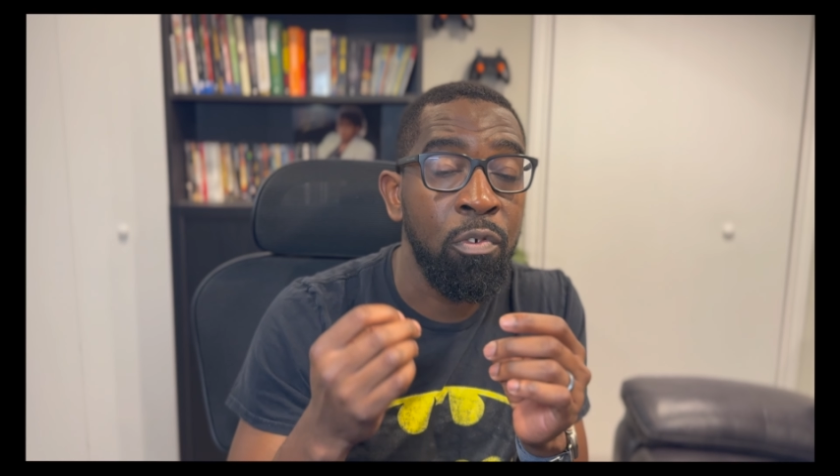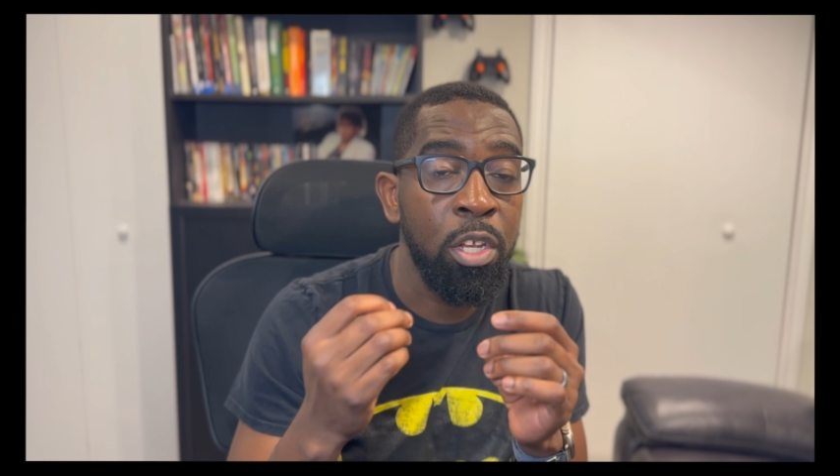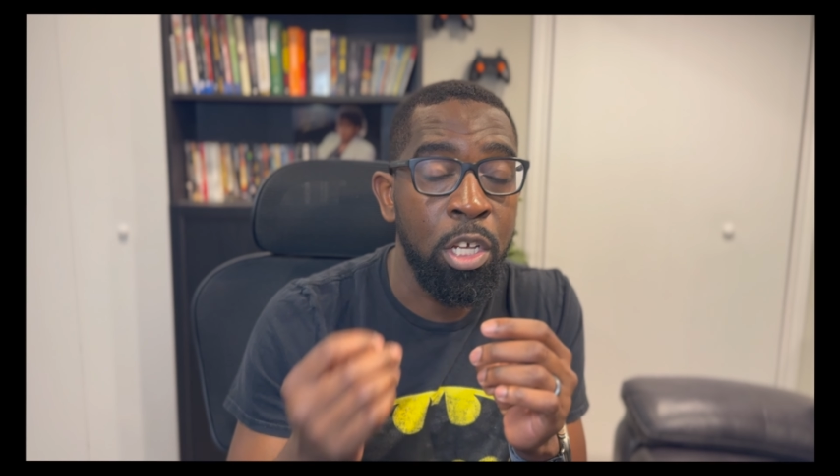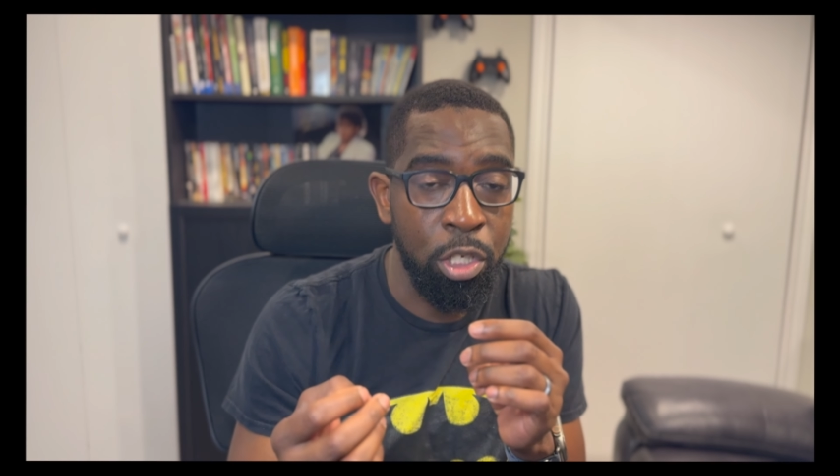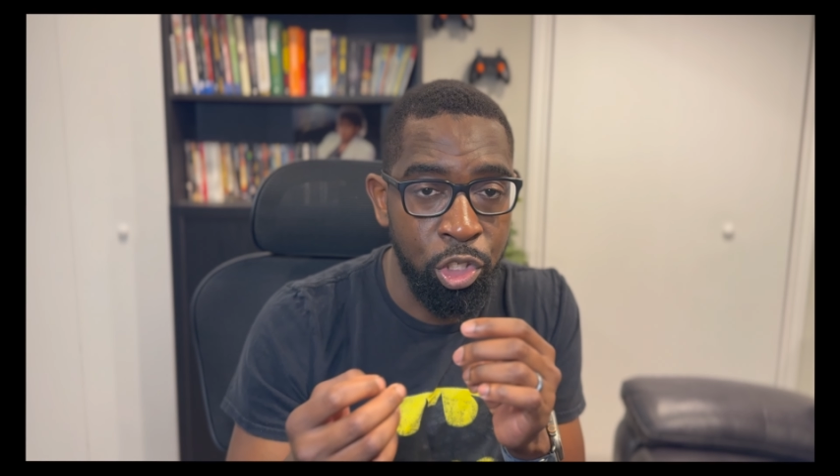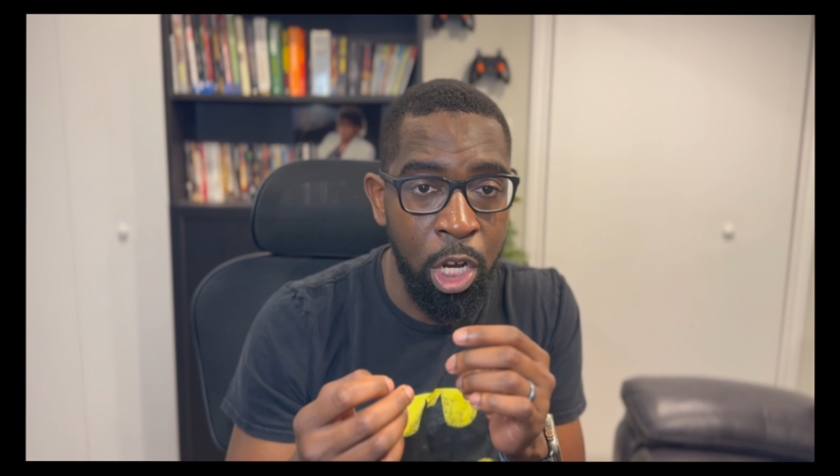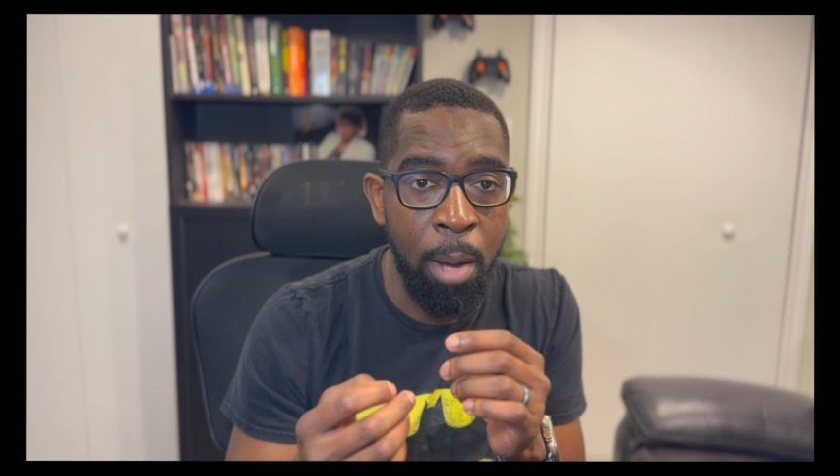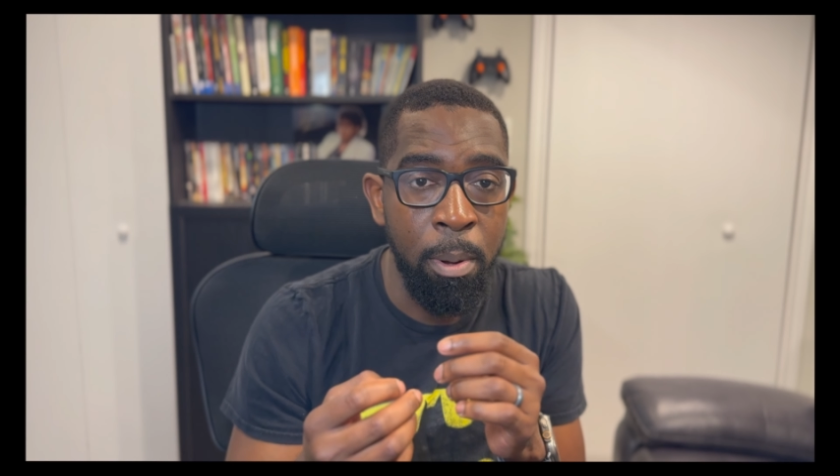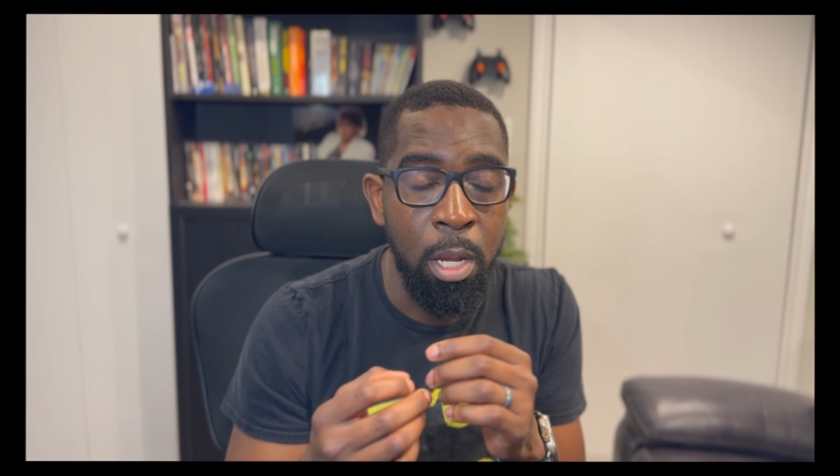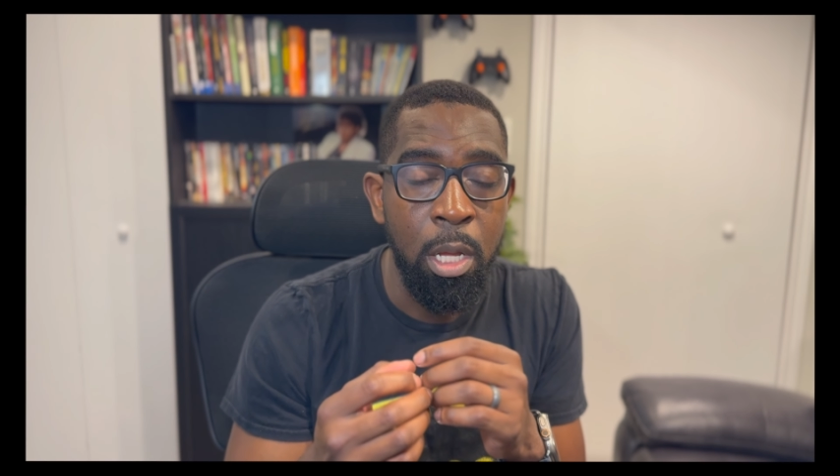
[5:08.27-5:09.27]
really good
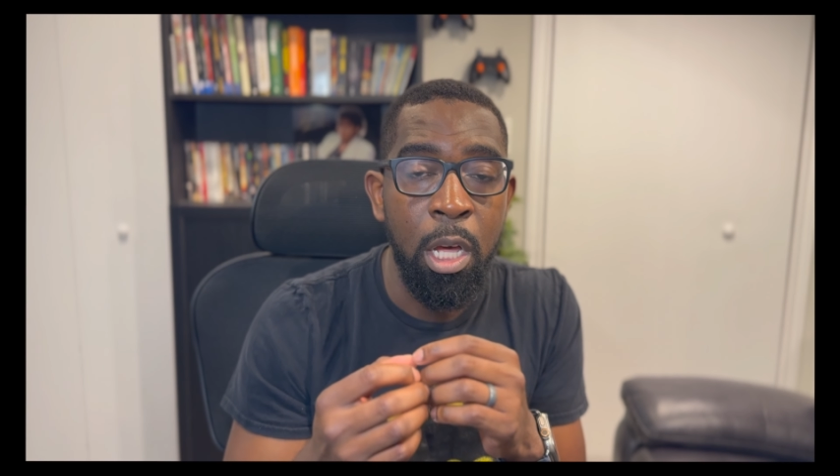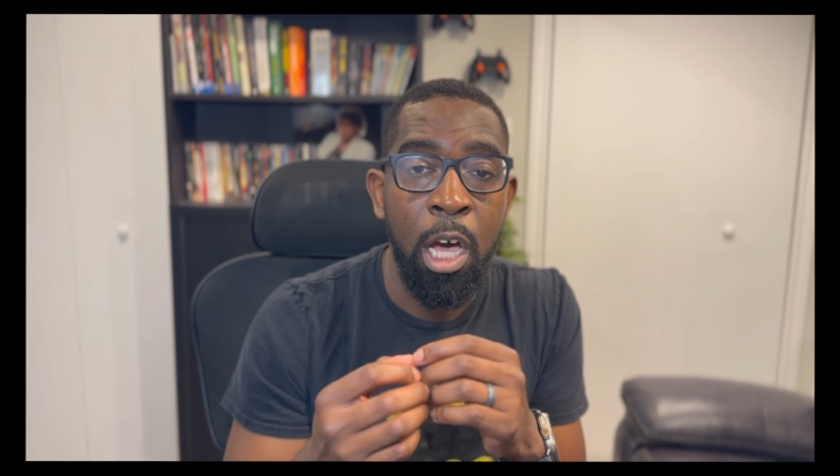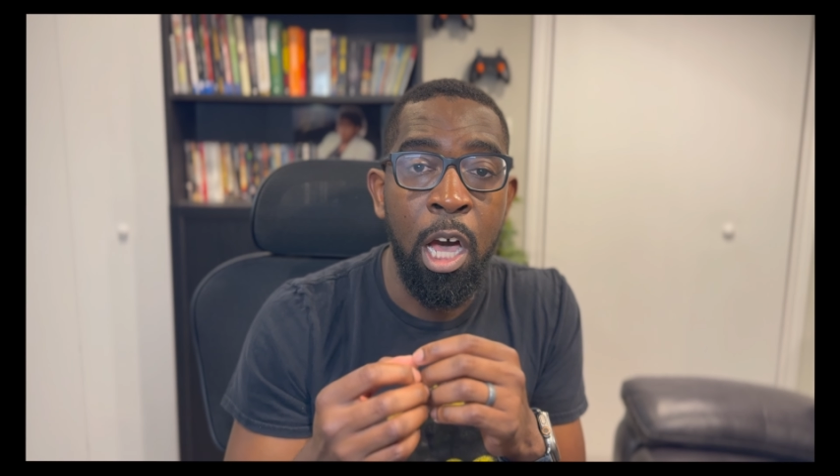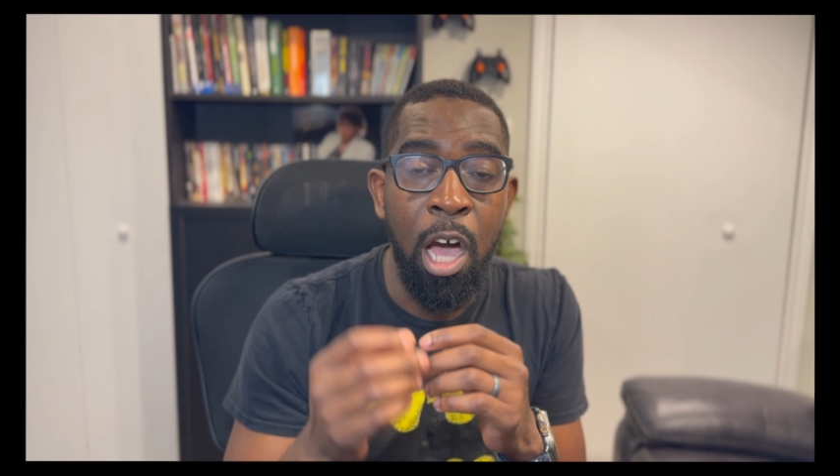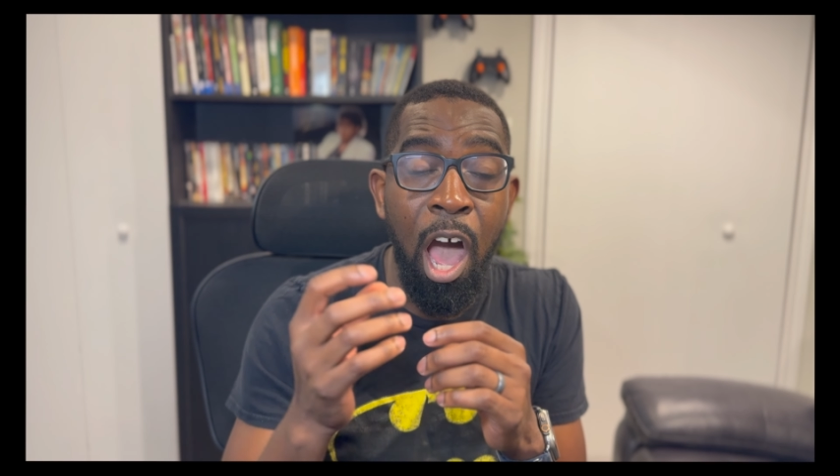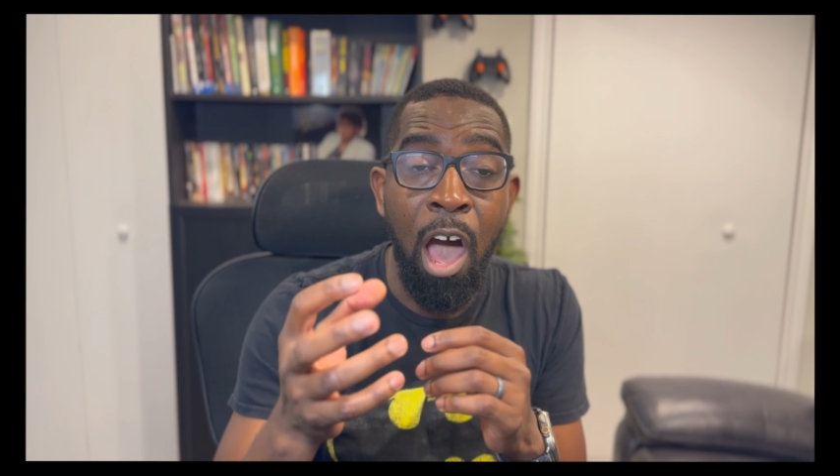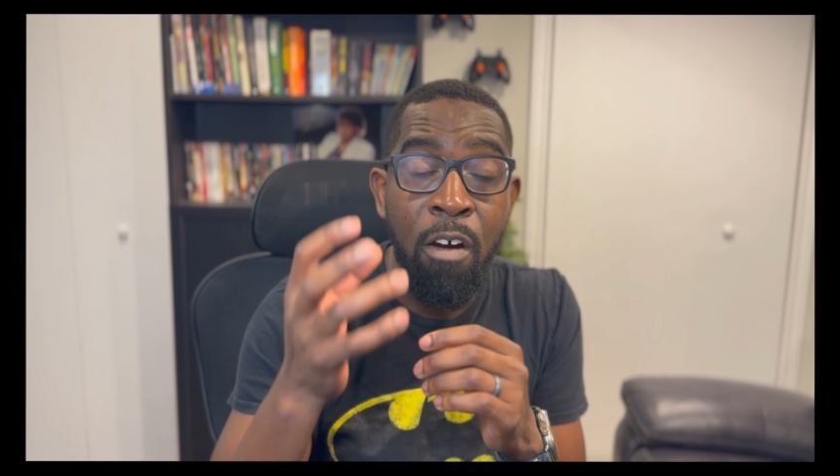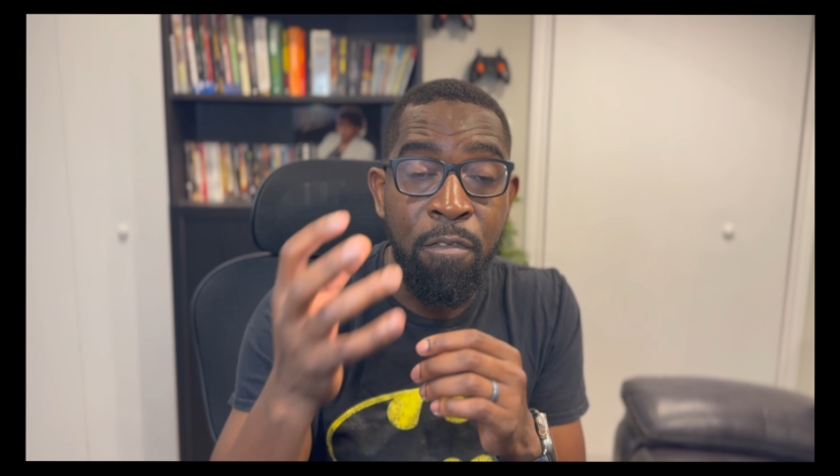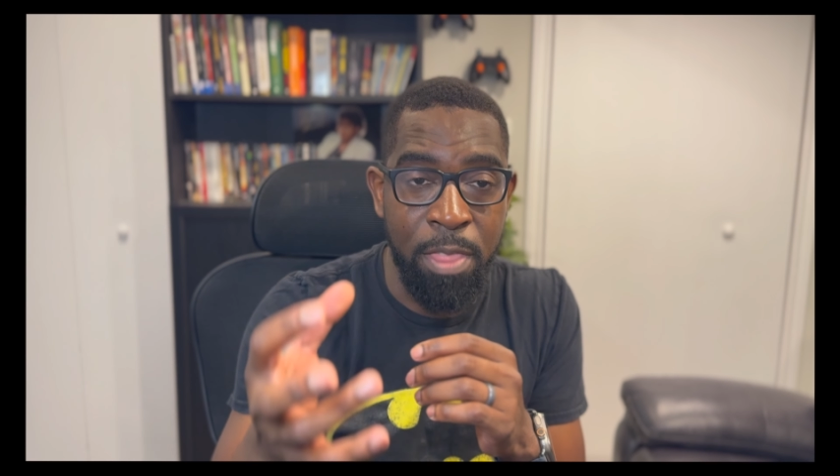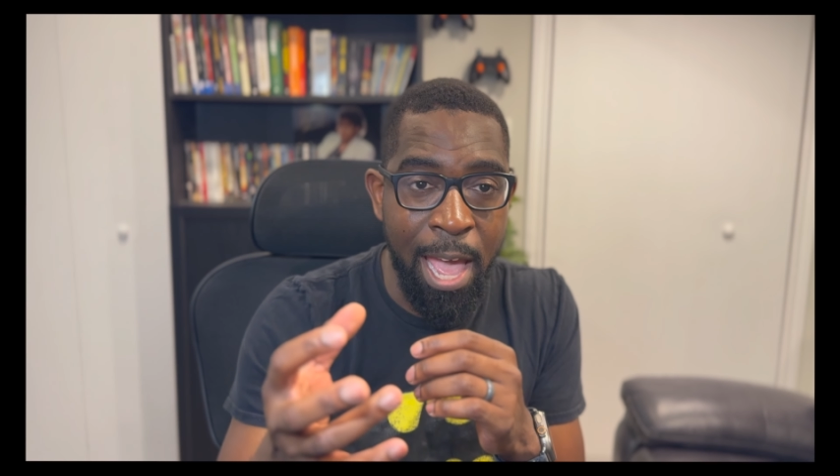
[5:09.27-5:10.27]
job
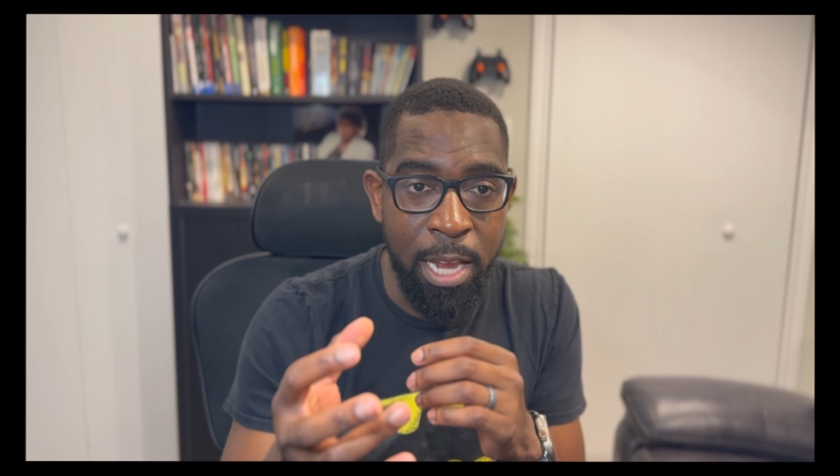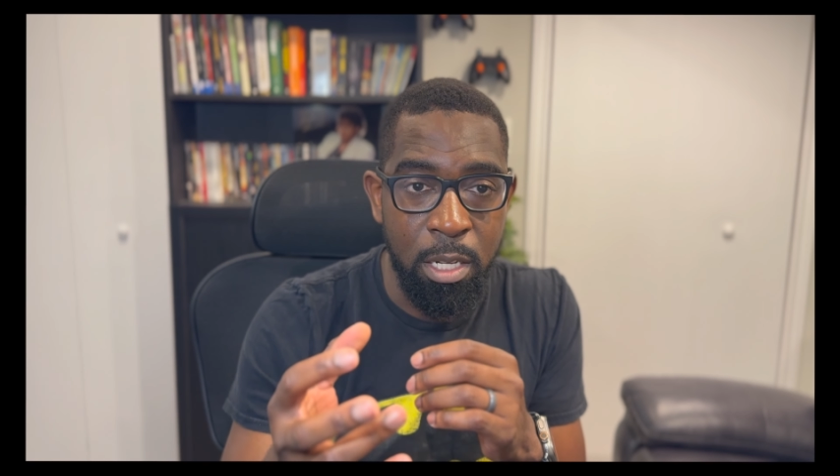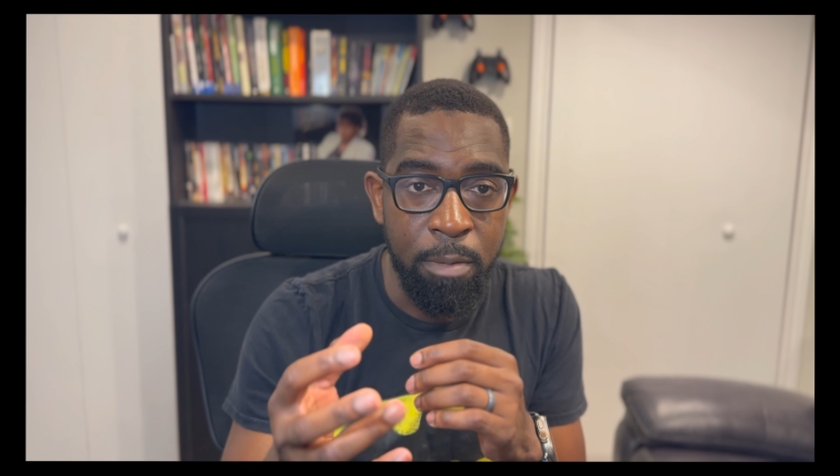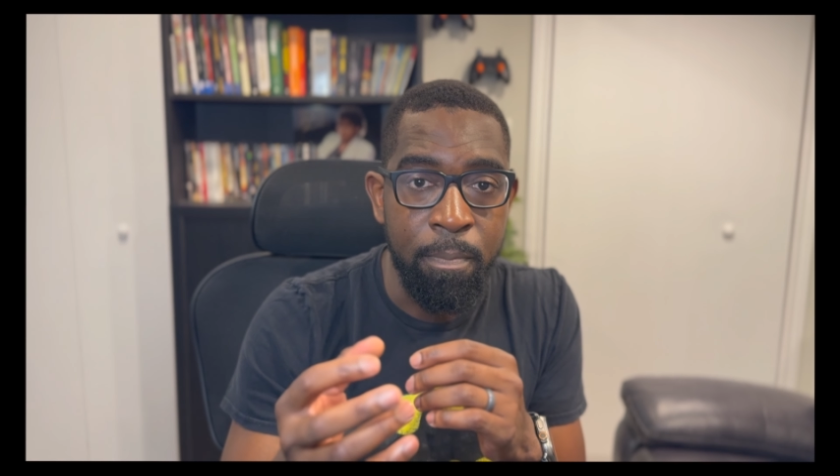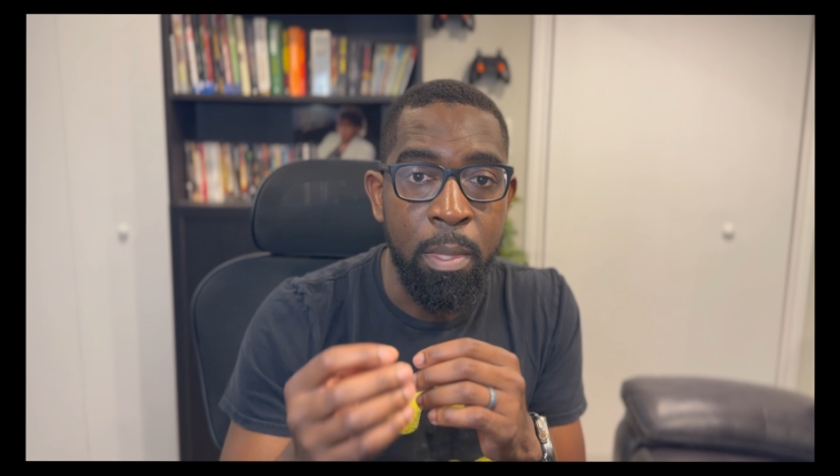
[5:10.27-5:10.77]
of that.